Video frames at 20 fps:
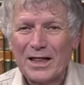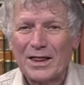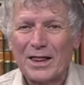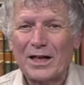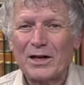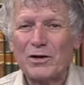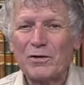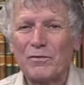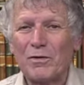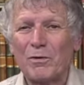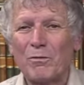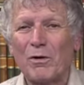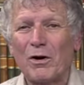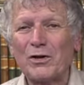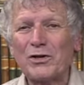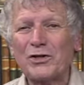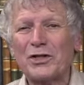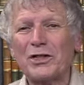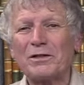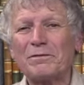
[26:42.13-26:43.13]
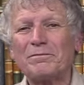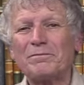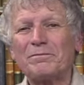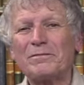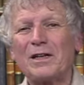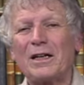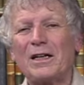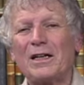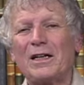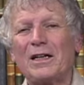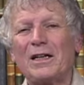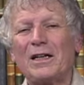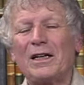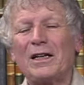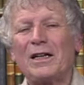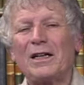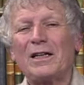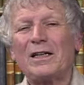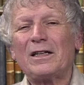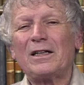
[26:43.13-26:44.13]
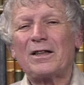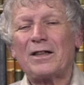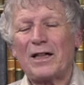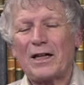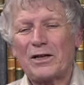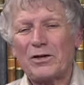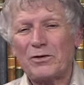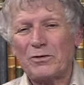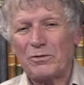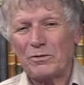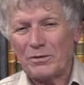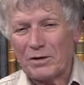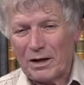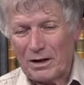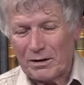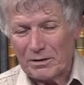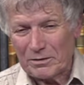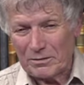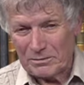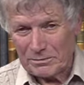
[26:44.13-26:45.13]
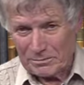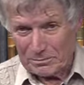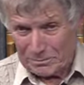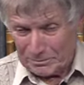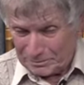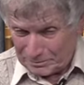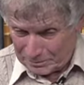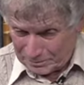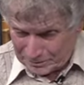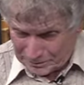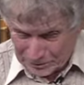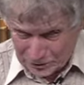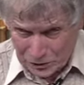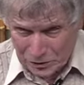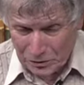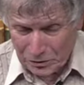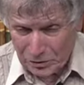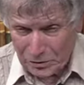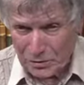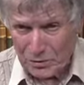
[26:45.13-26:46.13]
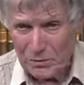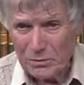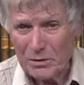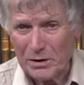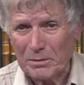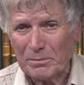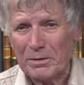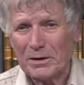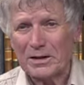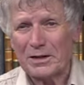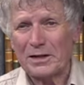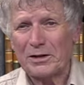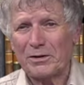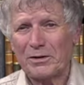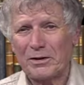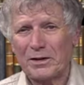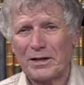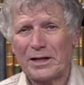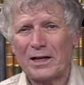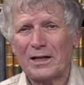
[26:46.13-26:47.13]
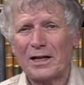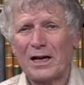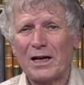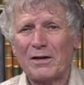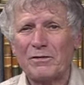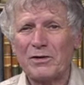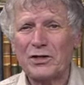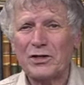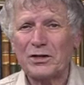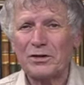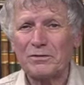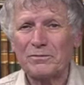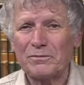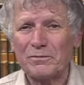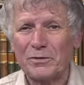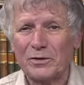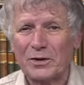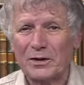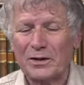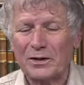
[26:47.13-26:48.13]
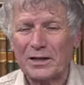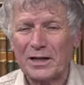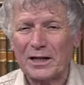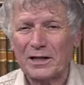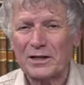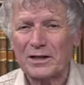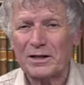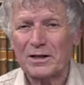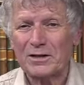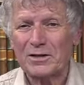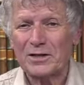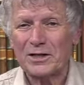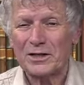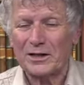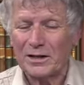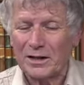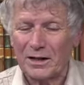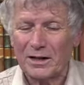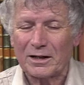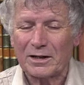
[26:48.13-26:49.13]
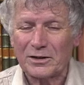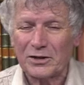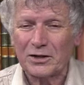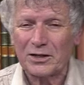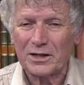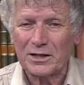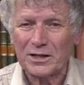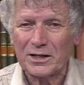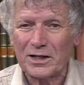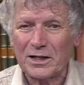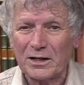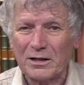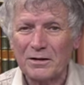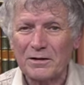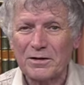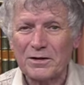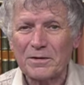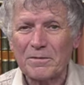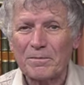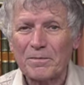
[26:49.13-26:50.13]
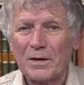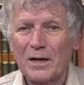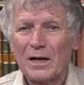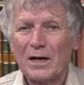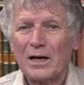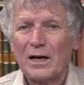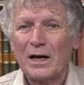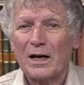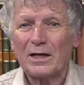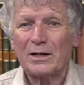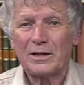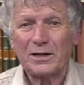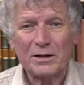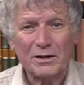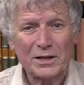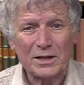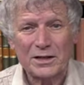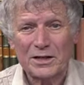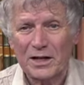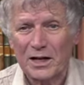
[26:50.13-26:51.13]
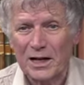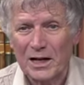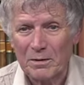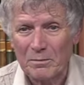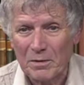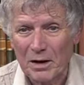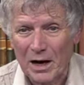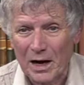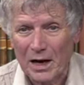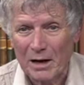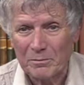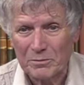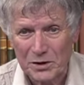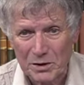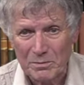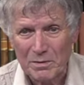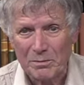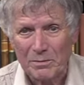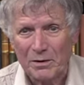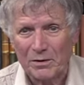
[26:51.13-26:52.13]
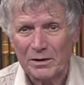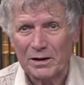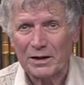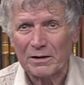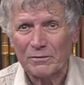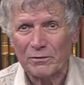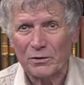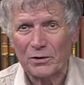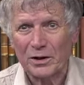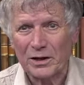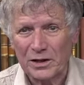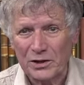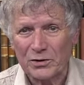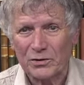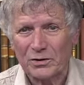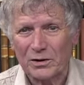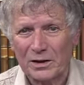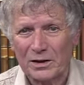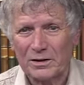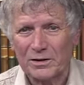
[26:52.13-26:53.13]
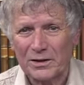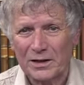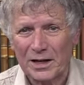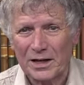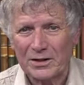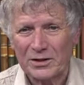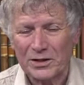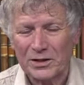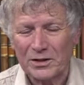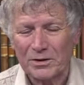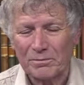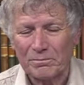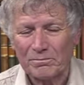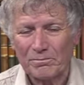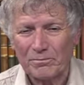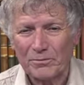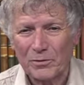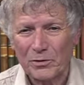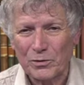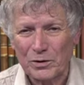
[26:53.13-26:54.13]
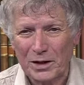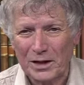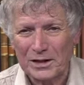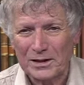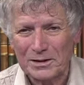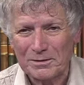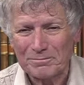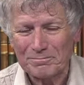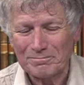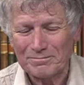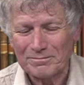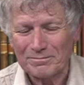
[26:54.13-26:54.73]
Thank you for watching. Thank you, our crew, in particular Kat Iverson, for her technical direction and skills. Until next time, I am Jimmy Molia for Historical Sketches. Good night.